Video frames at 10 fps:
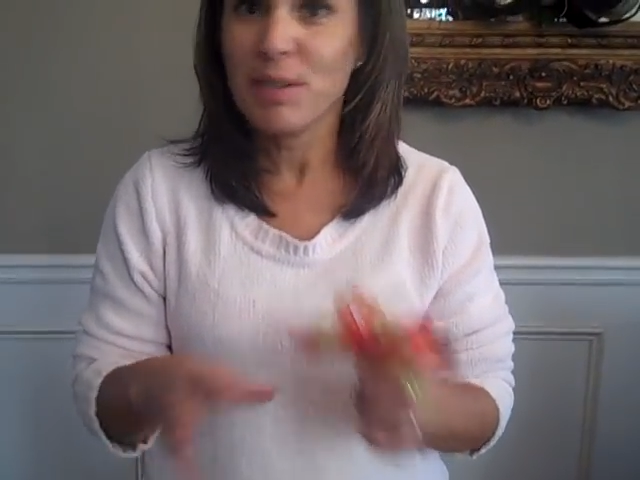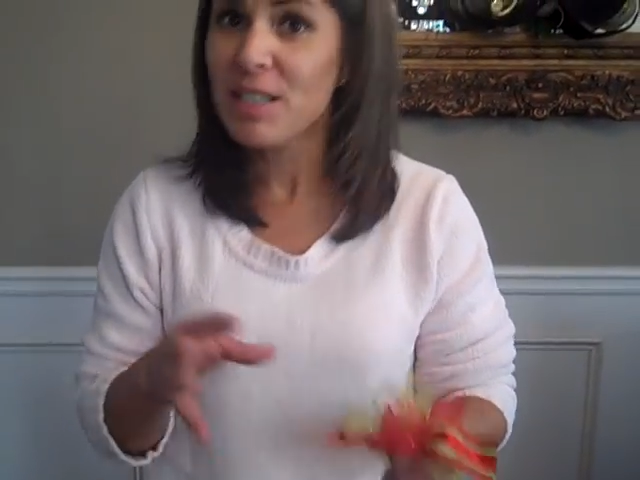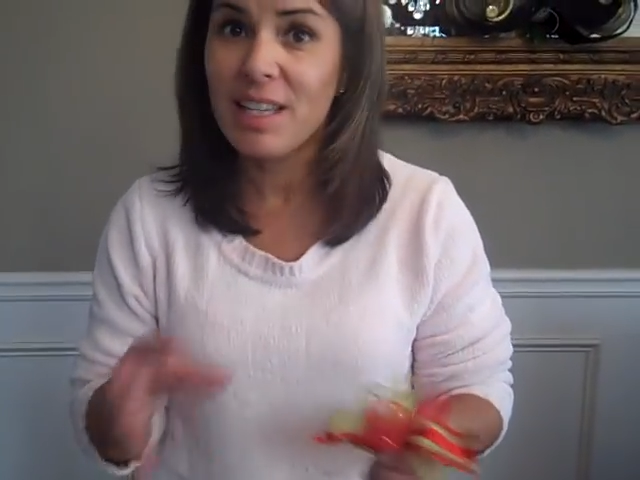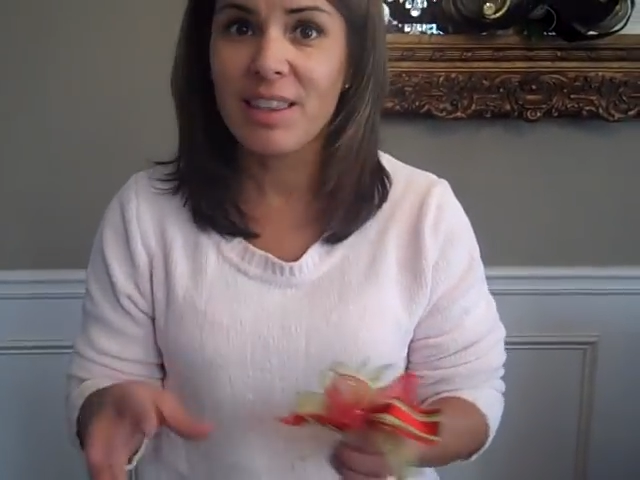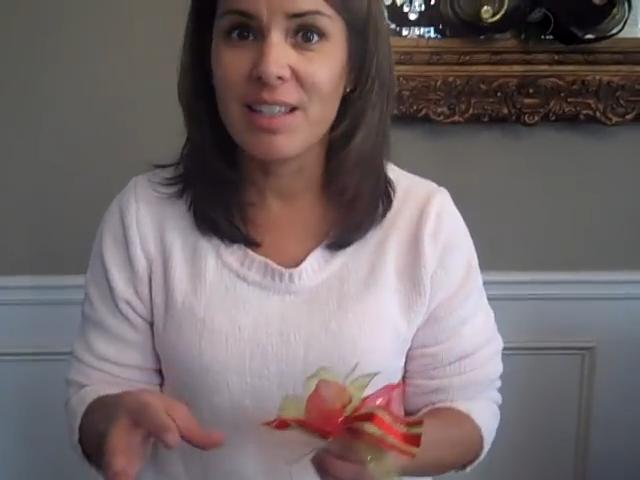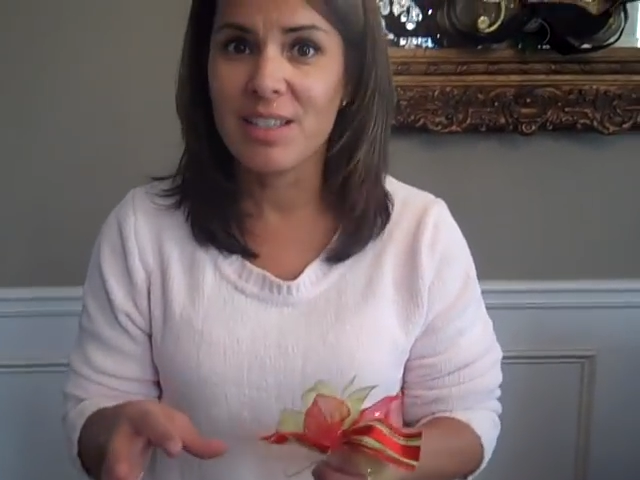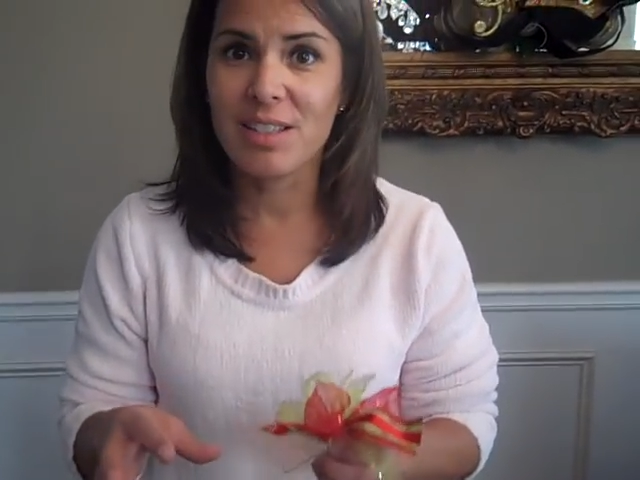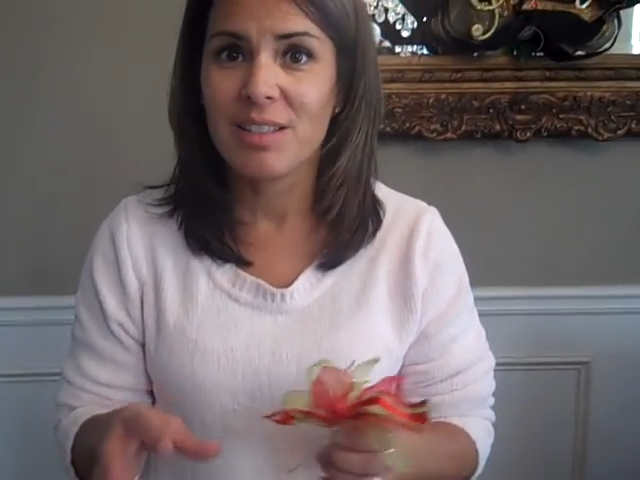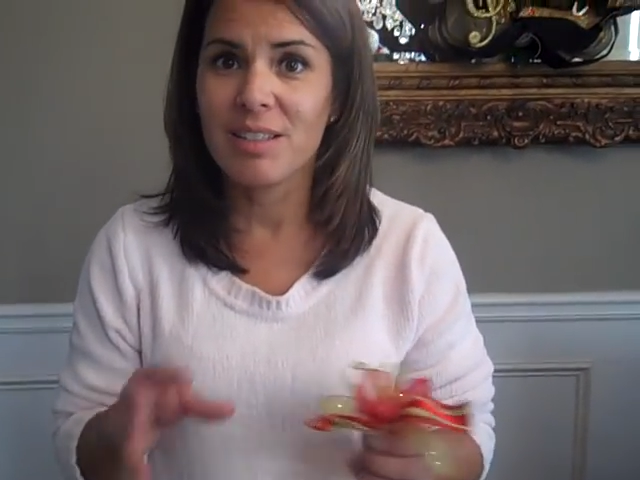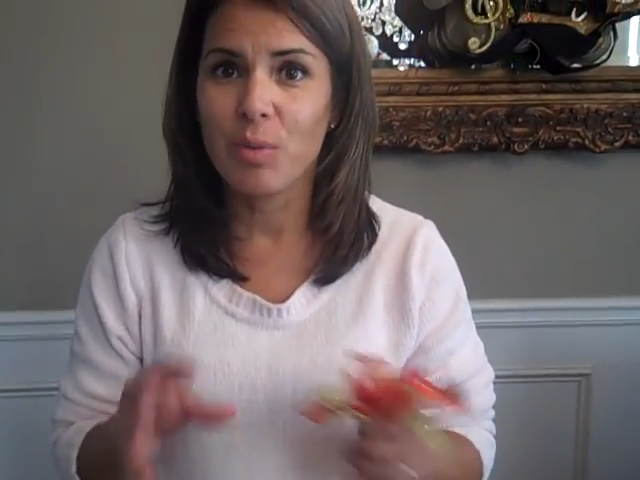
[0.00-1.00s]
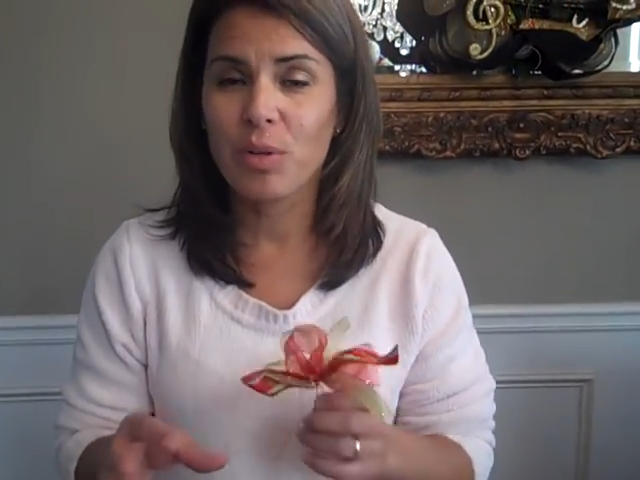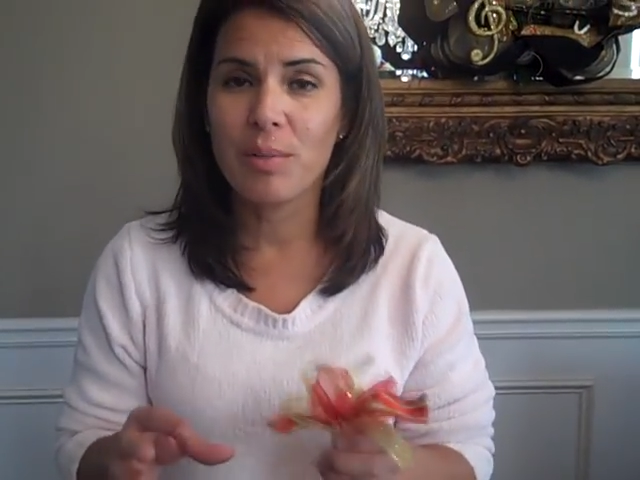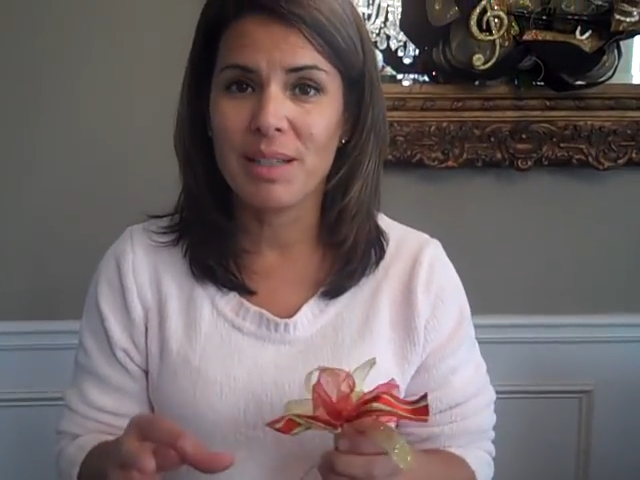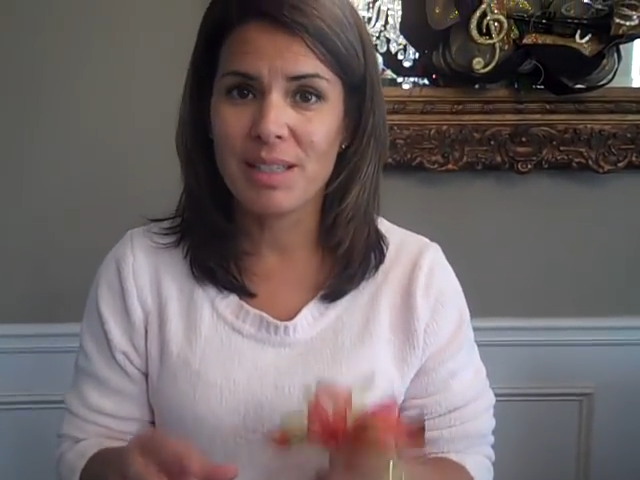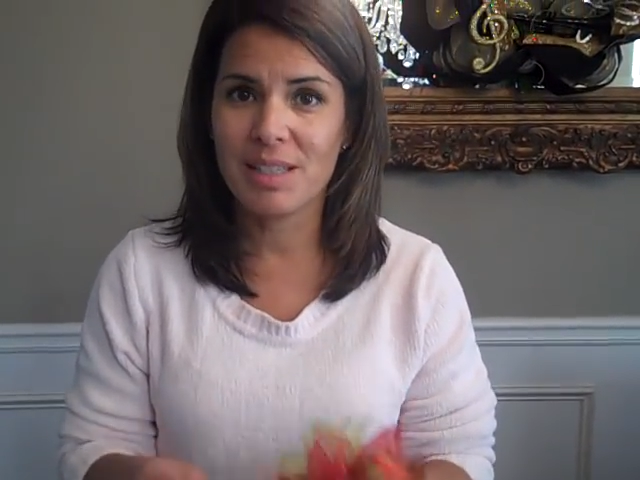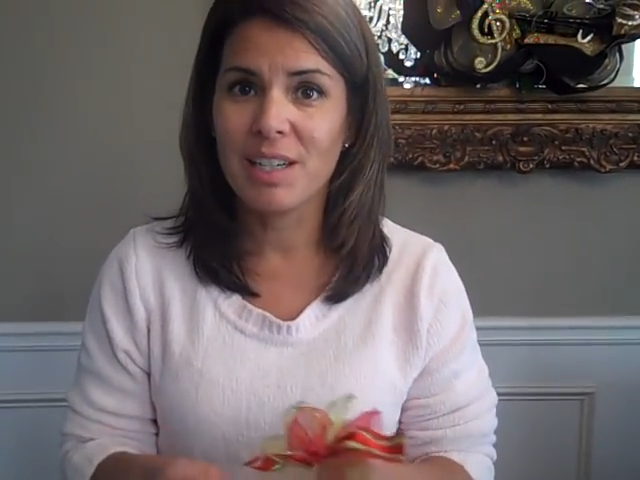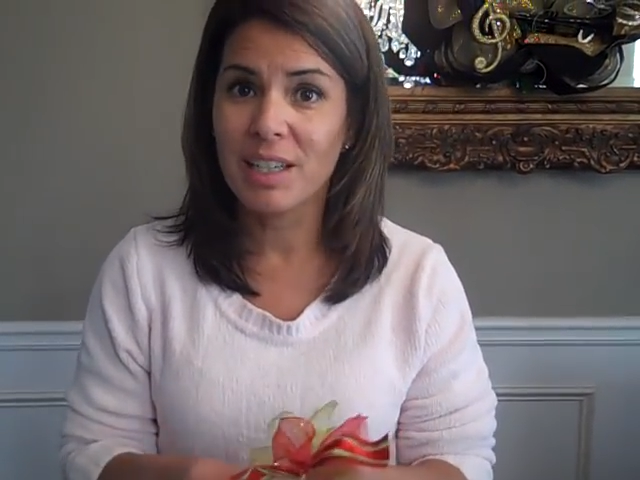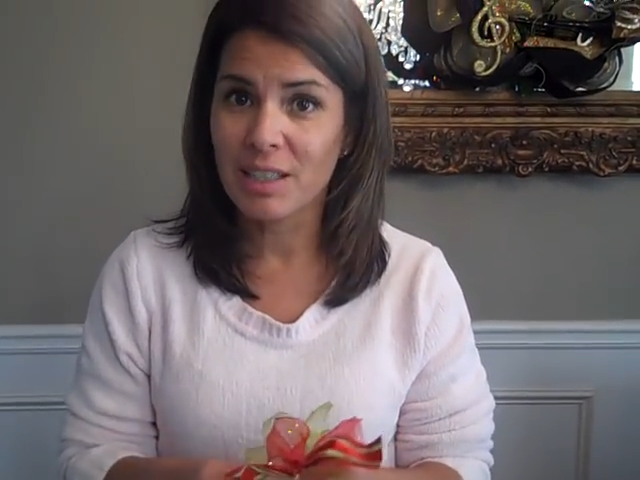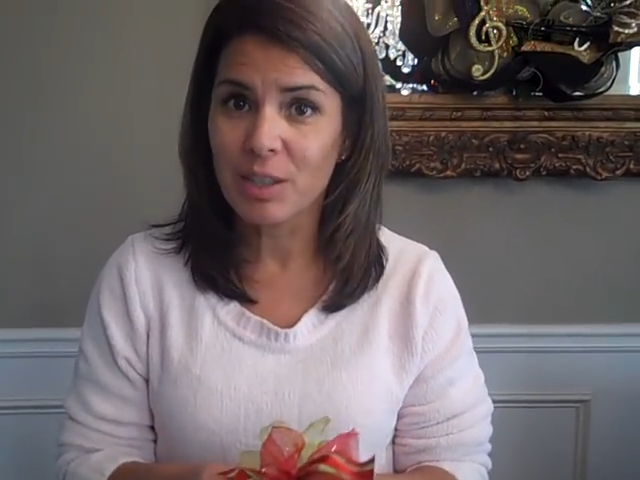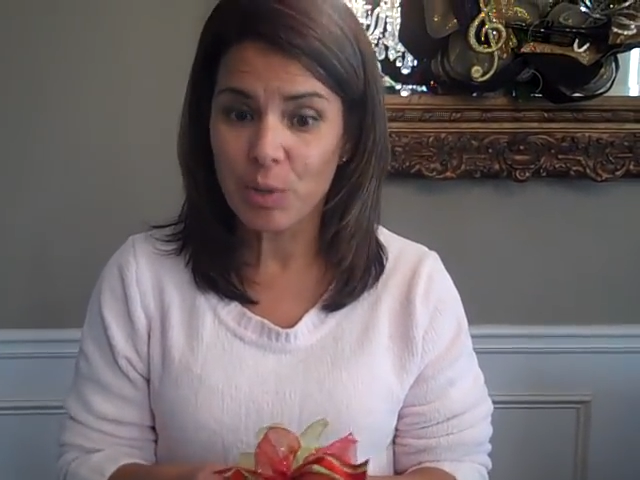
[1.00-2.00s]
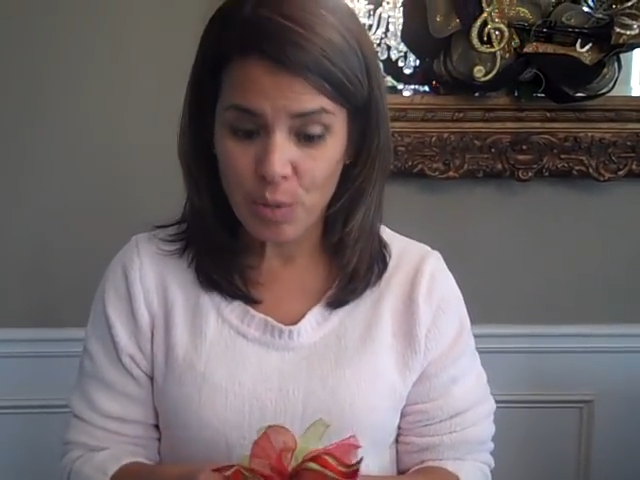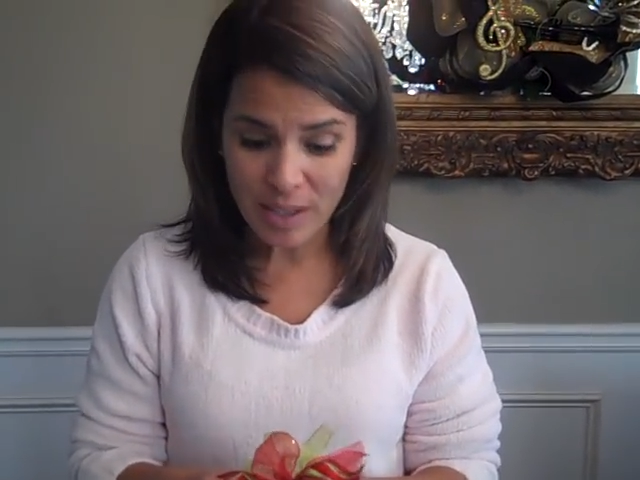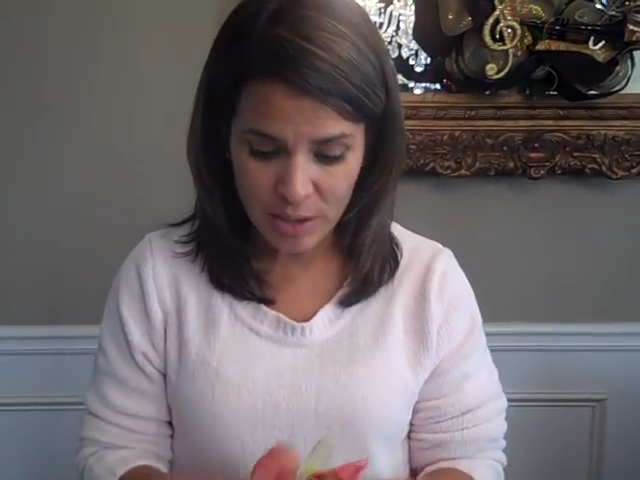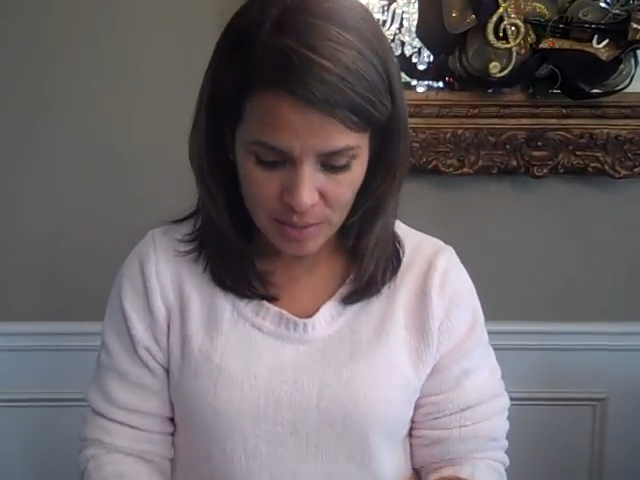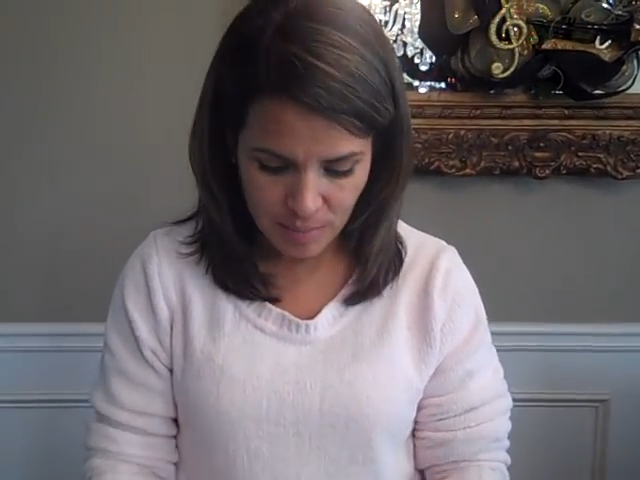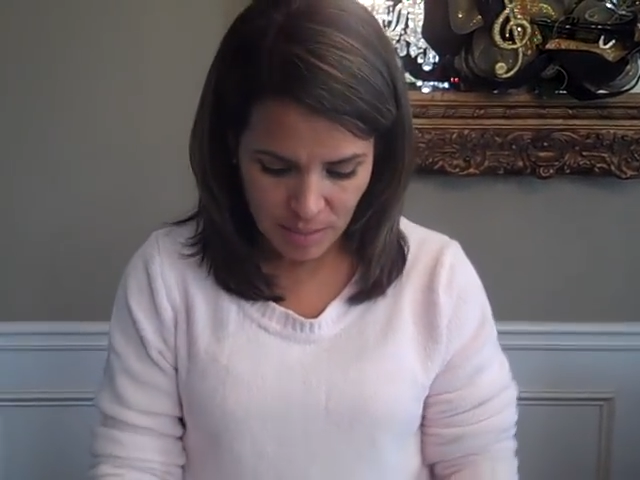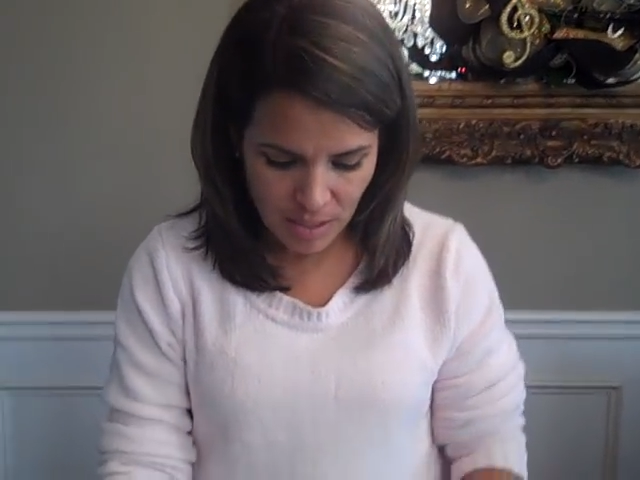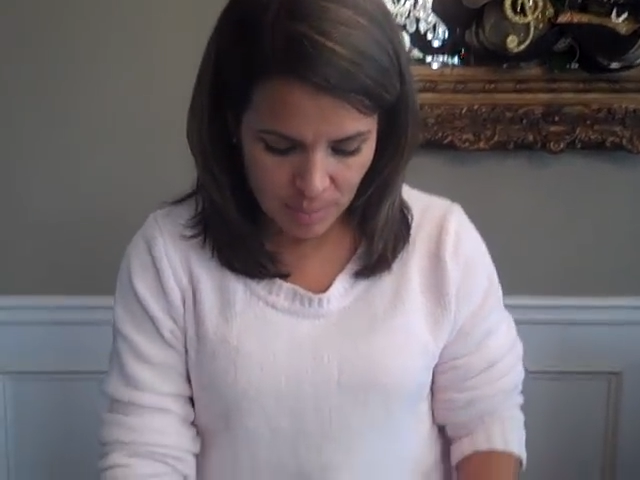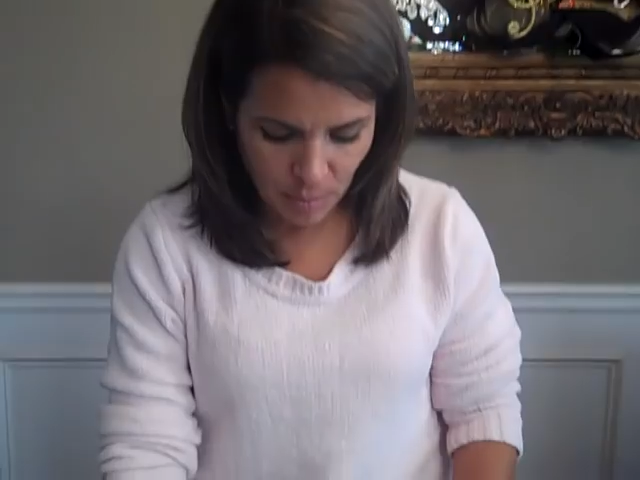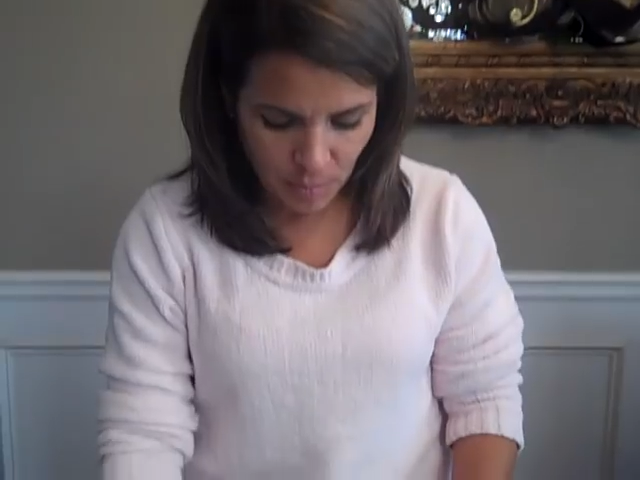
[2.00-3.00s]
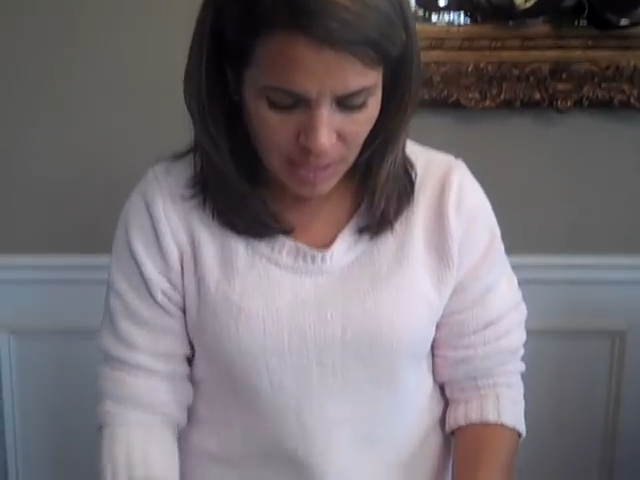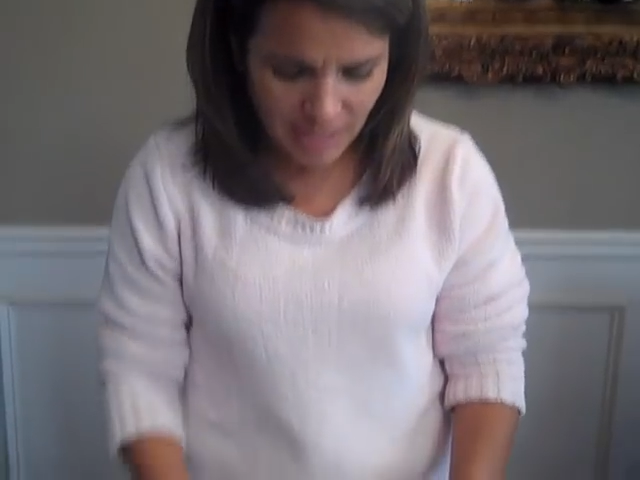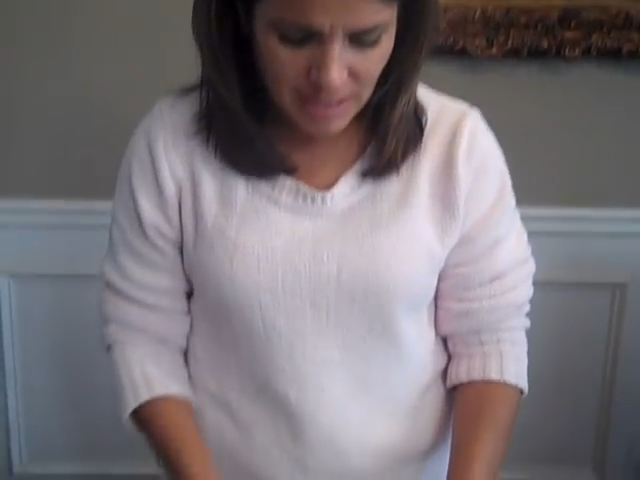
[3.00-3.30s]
could get these ornaments done a little quicker. But what I